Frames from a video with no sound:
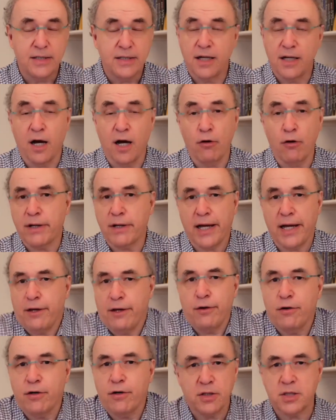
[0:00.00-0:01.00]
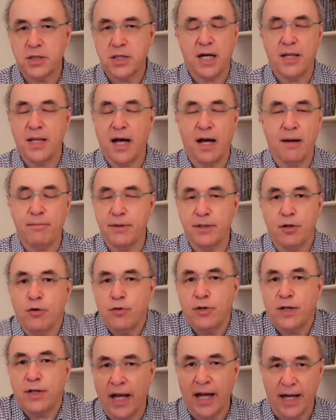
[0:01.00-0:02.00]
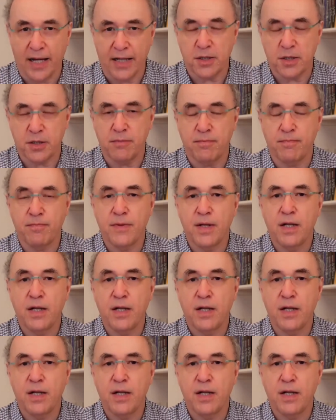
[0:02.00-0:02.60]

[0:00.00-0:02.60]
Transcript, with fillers: yeah, okay, you could say that, but who cares?